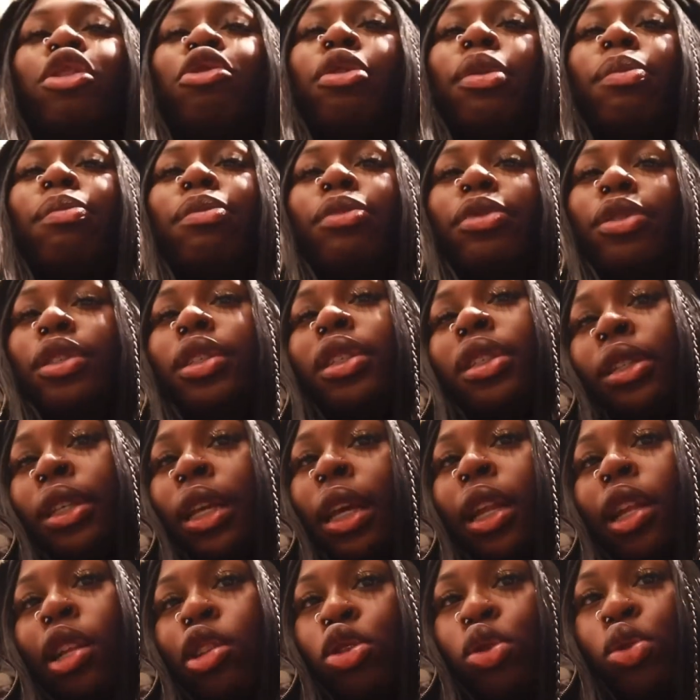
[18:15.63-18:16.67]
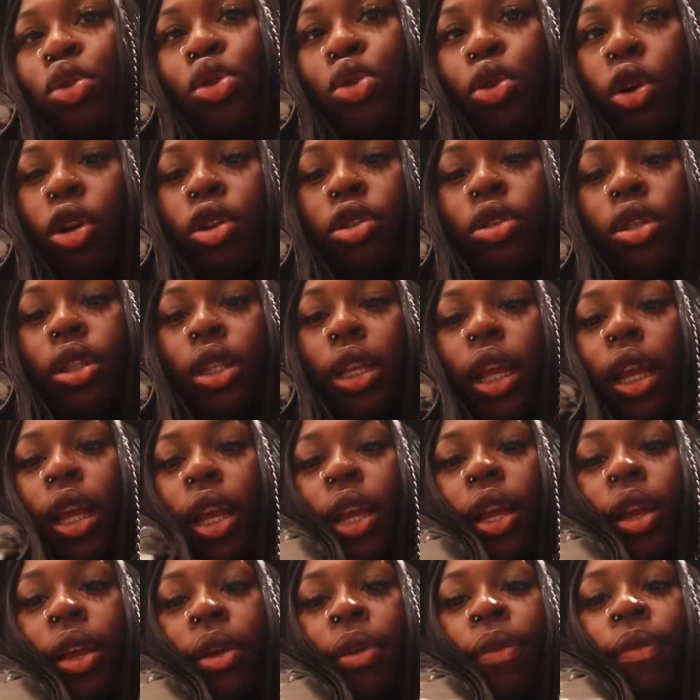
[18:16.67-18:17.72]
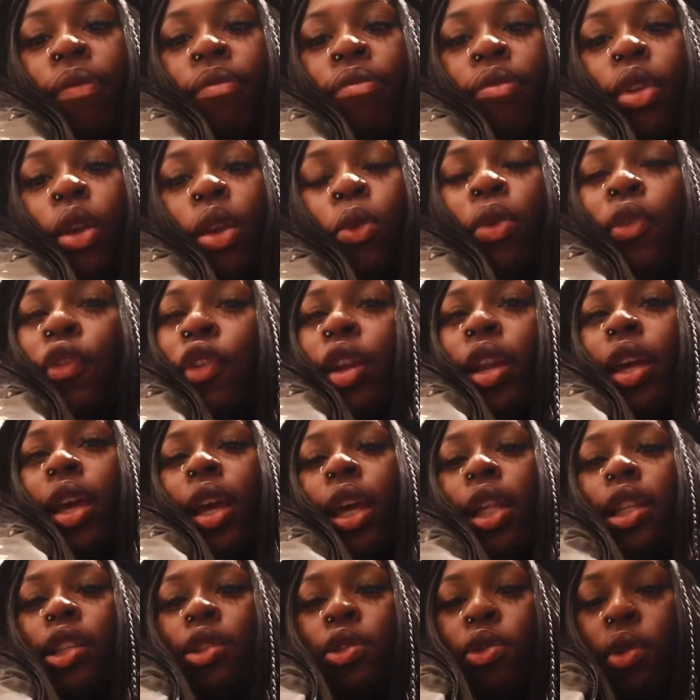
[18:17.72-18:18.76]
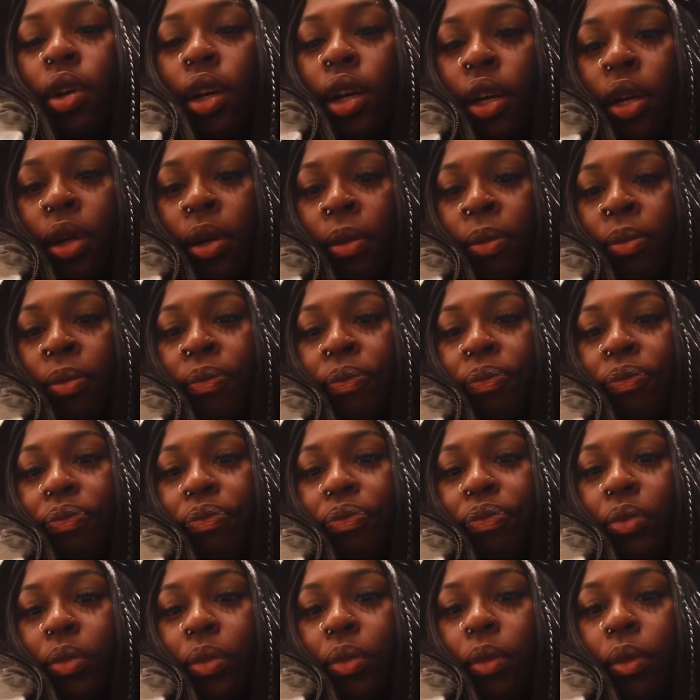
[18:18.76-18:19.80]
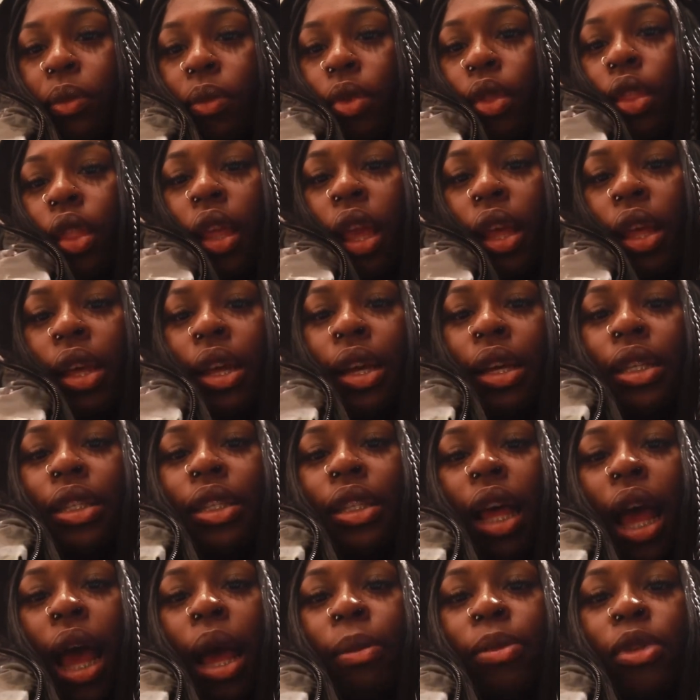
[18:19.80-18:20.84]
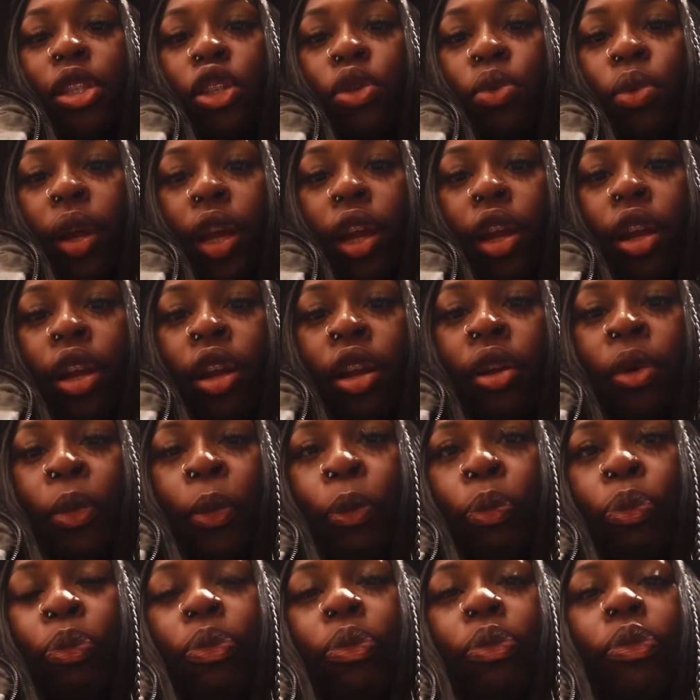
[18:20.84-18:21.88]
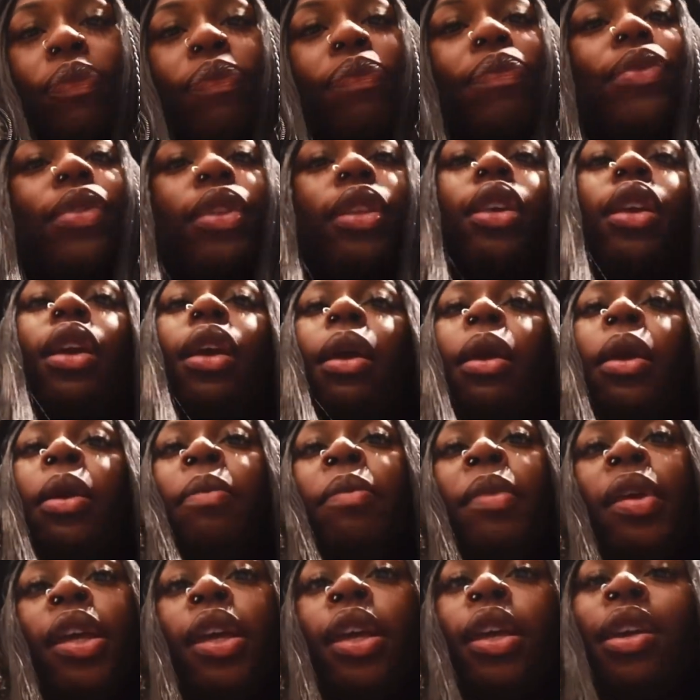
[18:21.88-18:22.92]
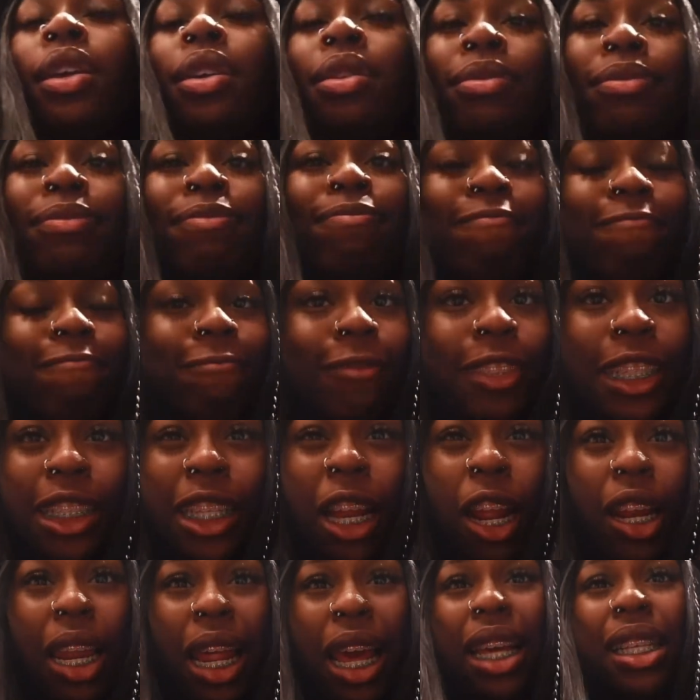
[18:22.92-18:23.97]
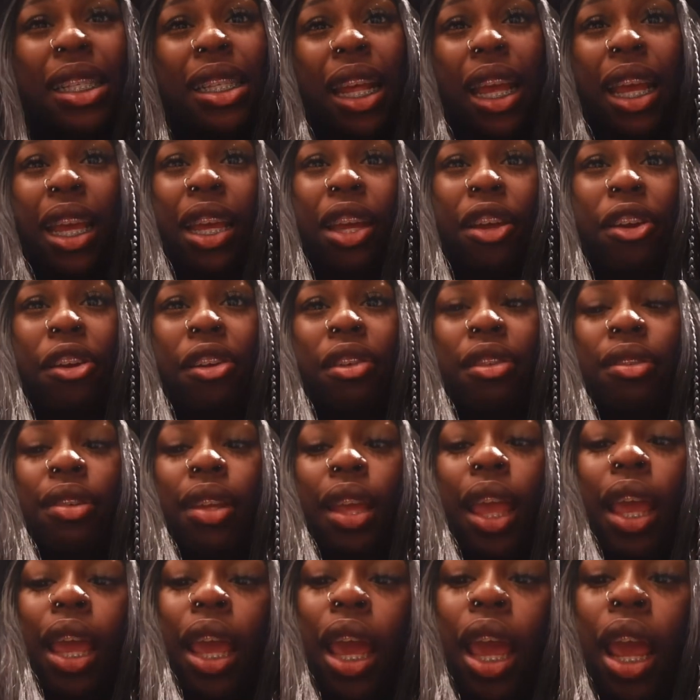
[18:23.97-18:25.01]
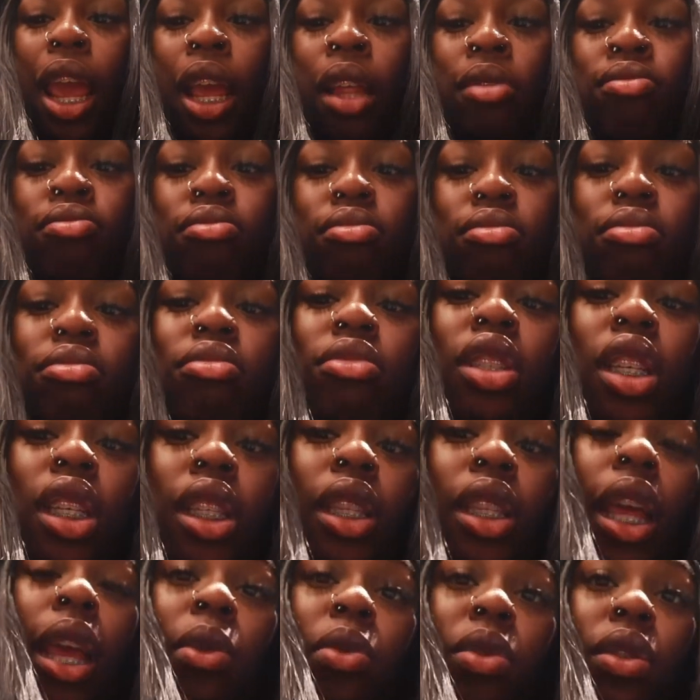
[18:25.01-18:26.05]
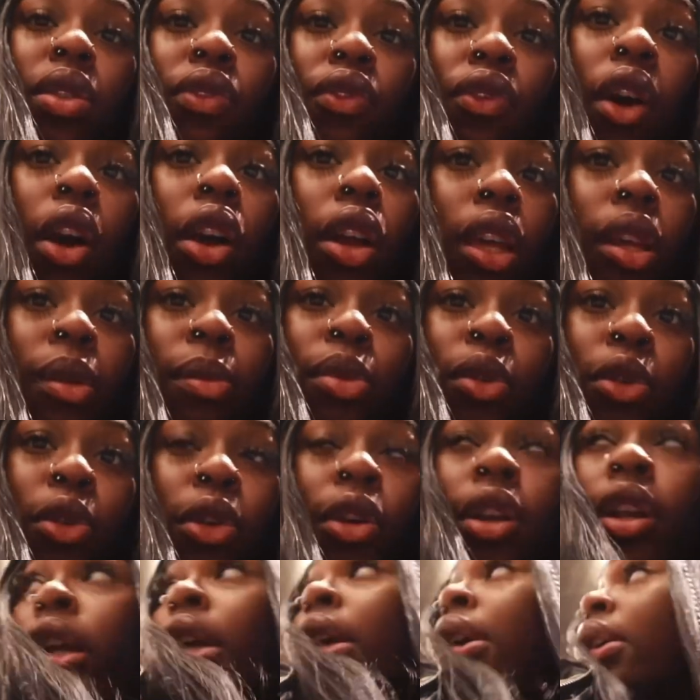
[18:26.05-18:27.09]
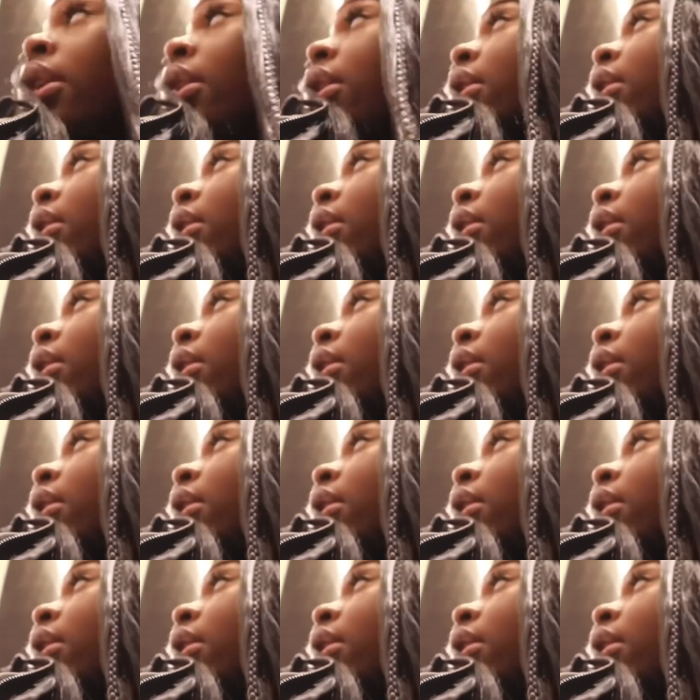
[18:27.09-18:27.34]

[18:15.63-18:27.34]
she only she gave me two shirts. And we're gonna head to um Times Square. Man, this our last day here and this day was fucking boring.